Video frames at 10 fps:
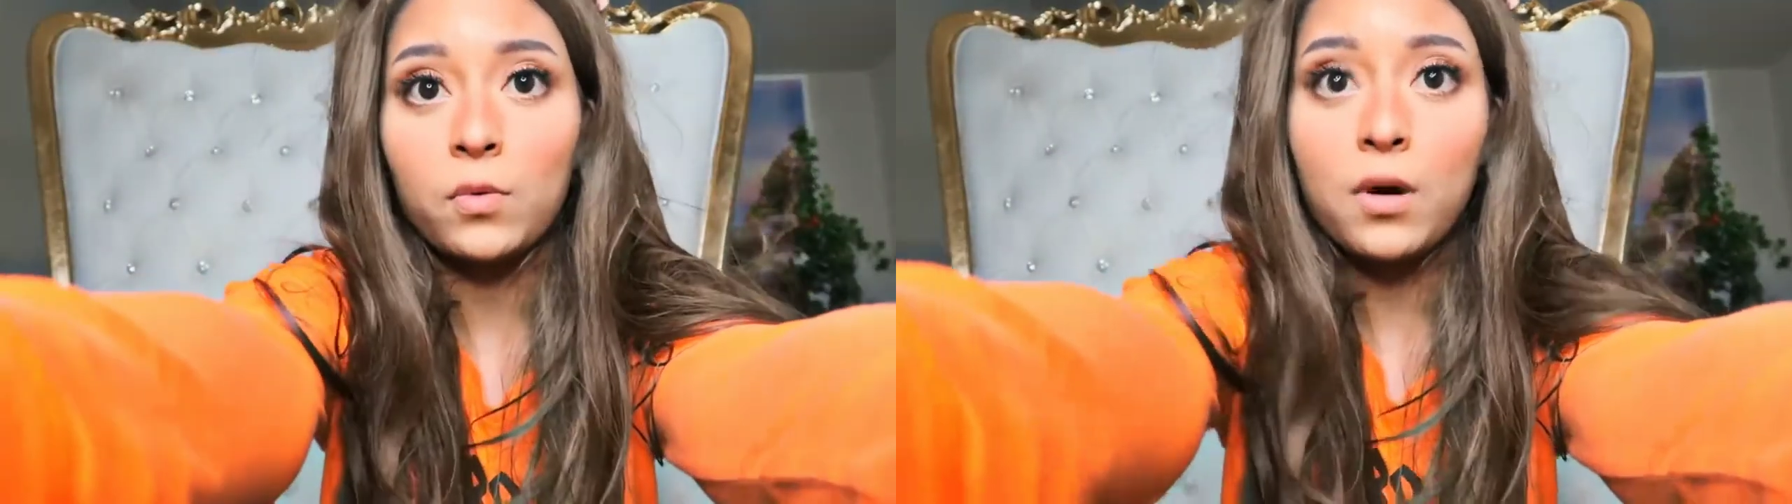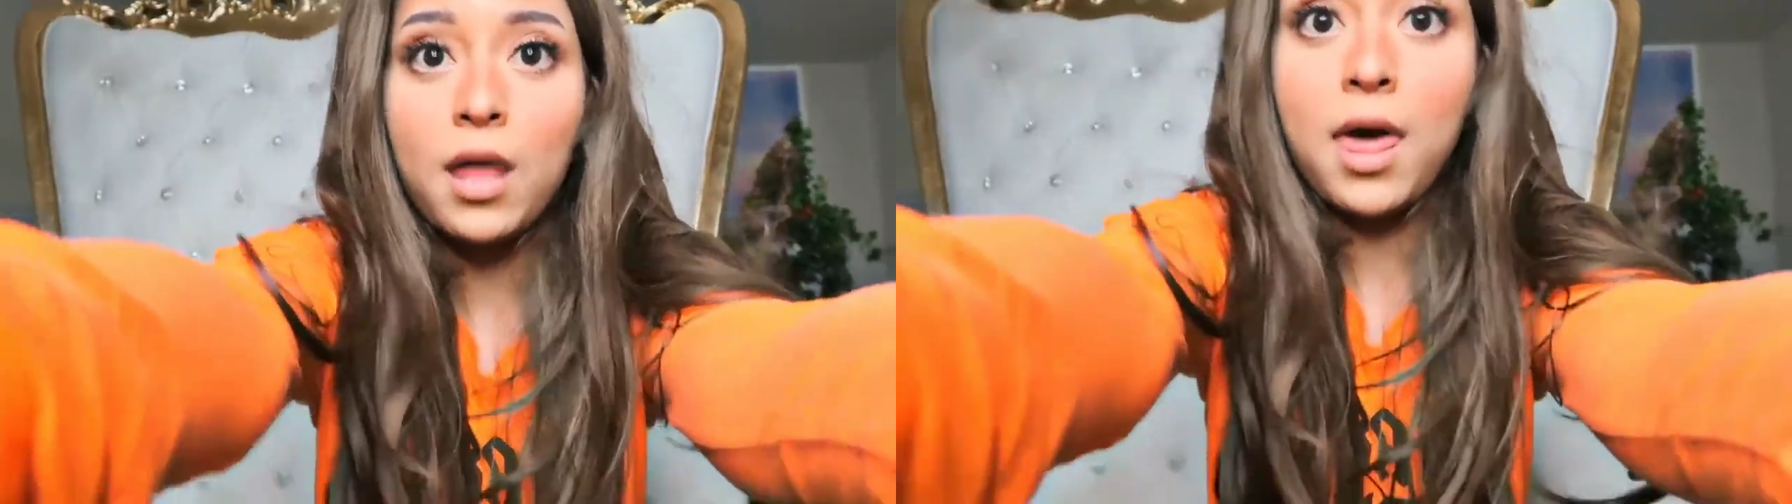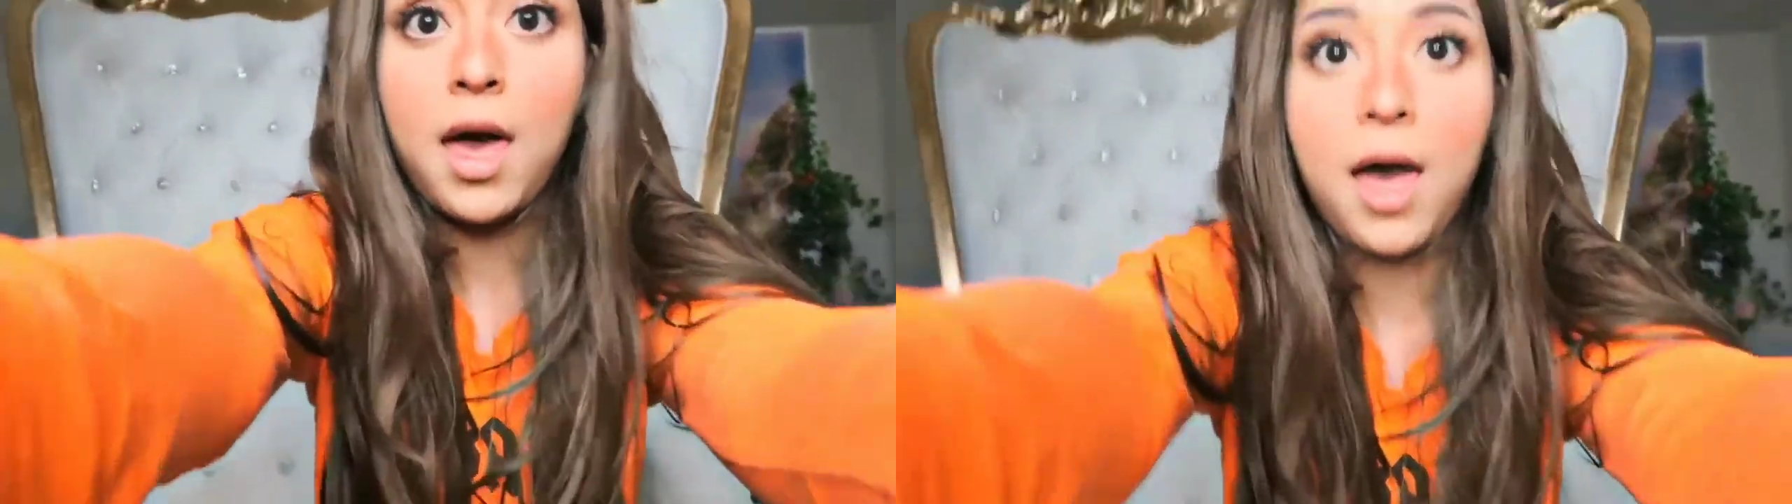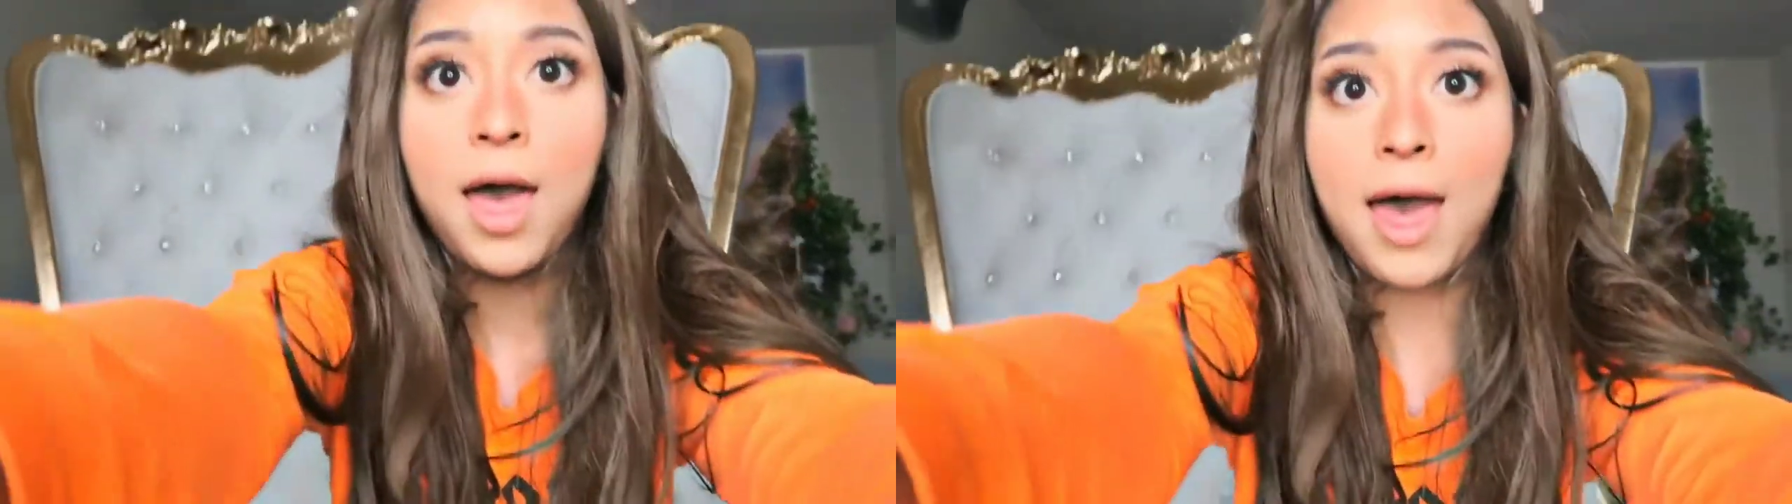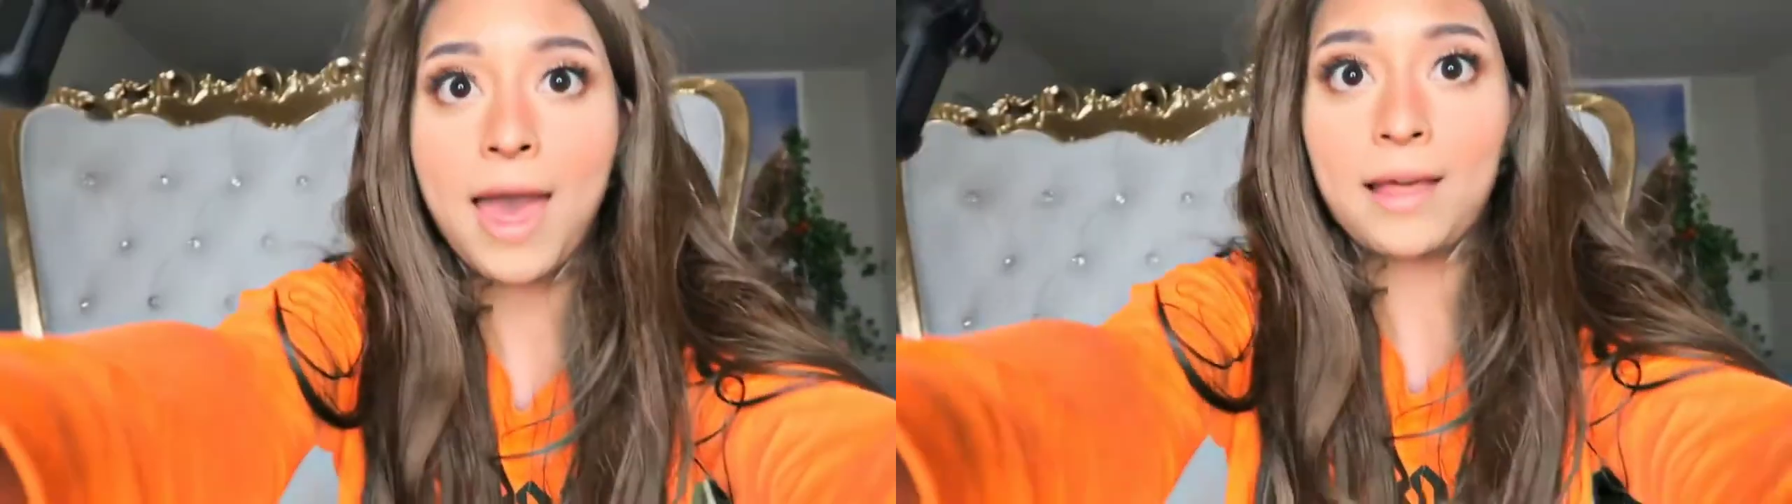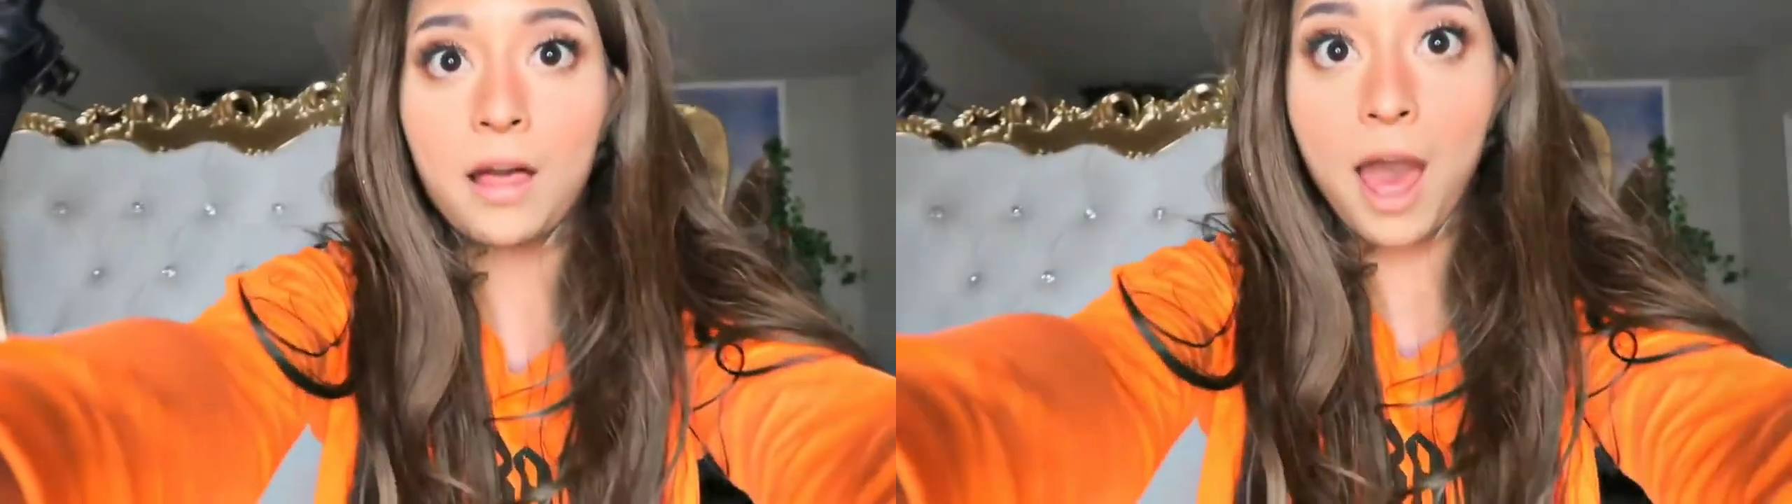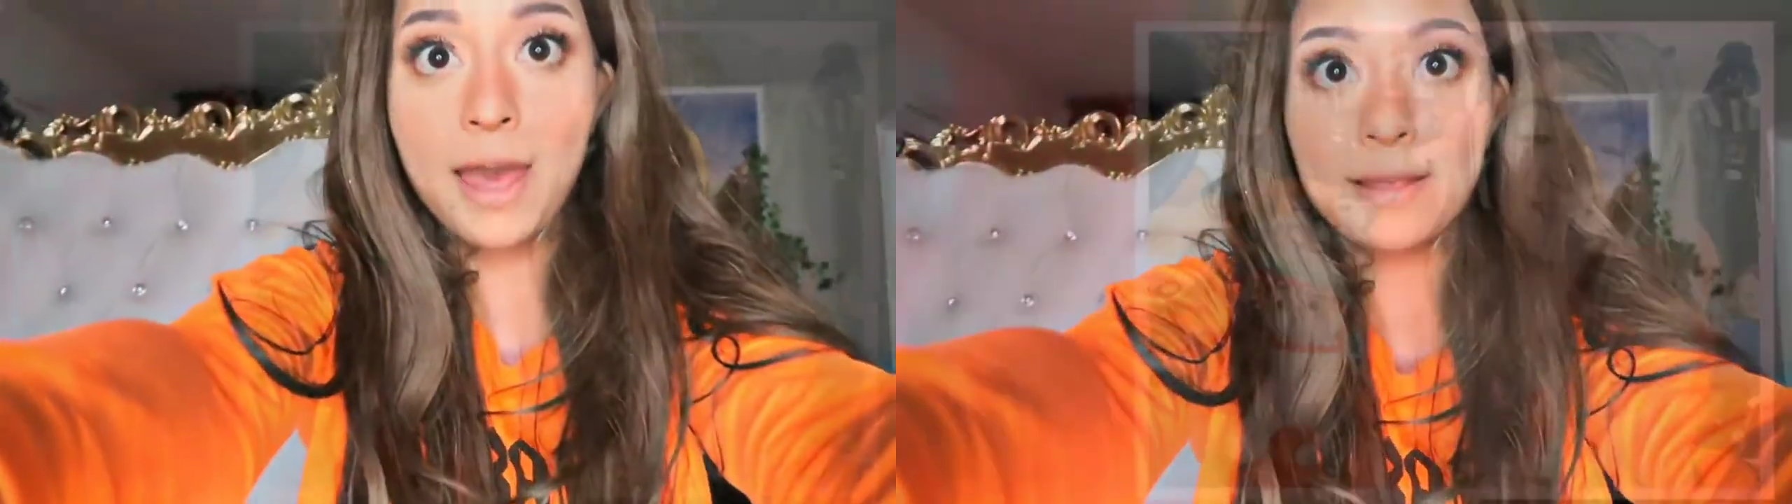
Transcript: $60,000 car